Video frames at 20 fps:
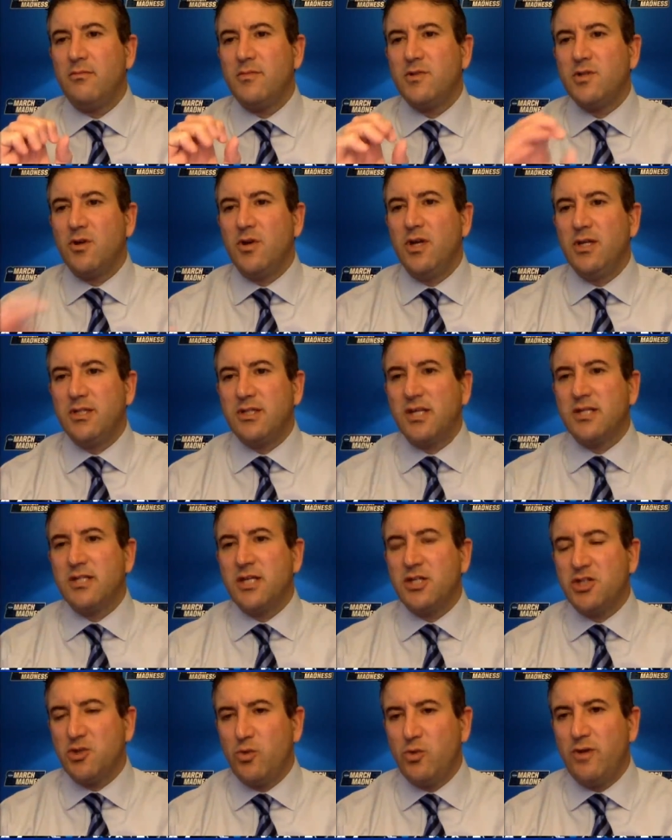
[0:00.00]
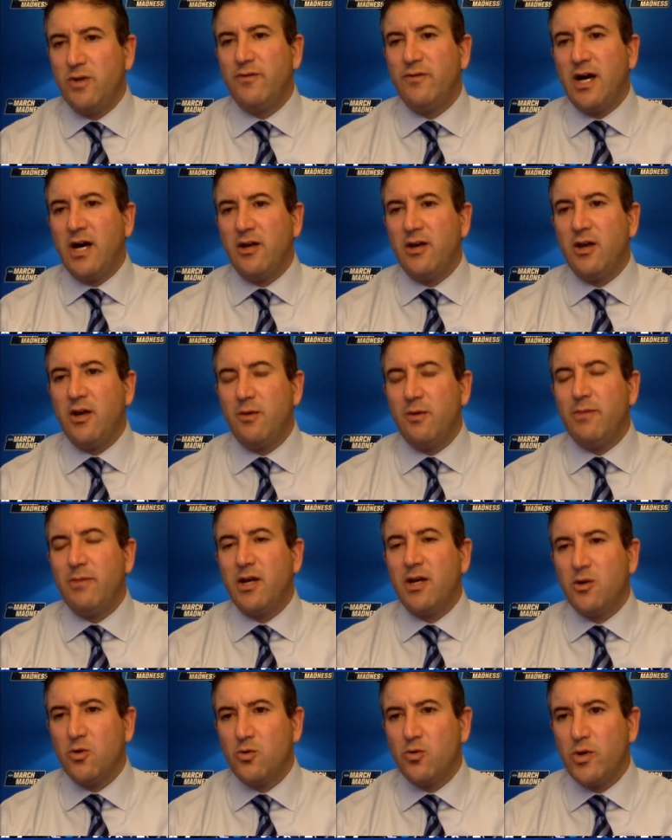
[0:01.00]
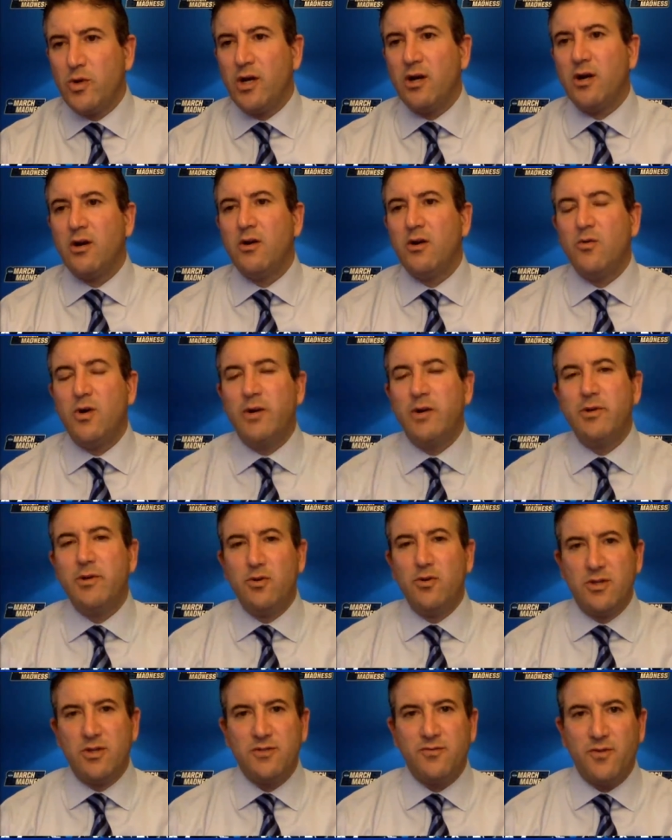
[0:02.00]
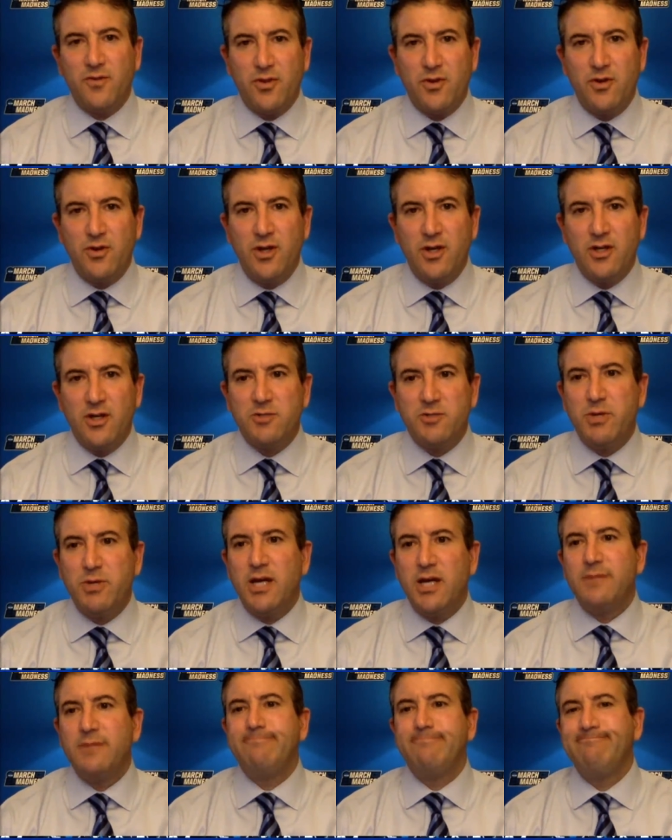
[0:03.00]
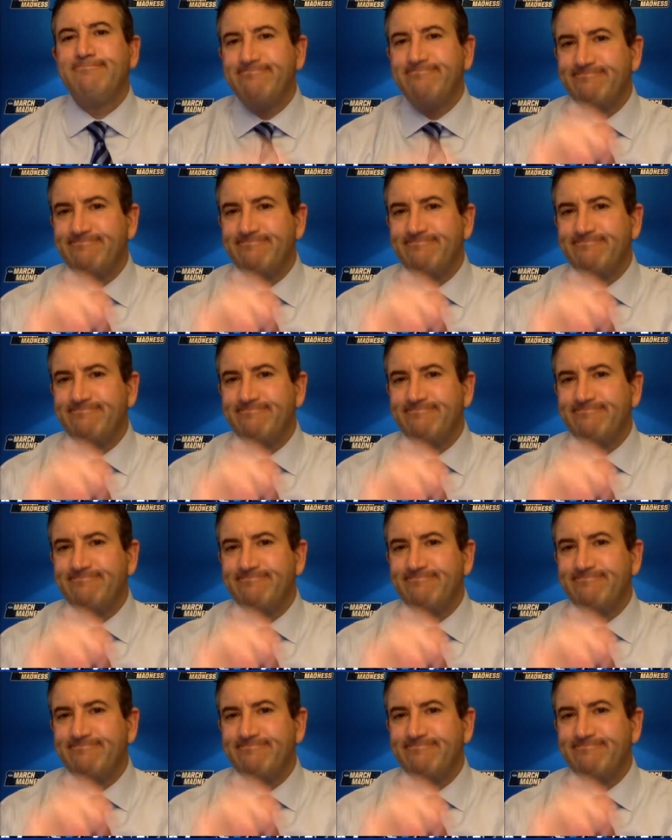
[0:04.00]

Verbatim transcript: so he says I should reevaluate my career. Well, I've been doing this for 30 years, Ben.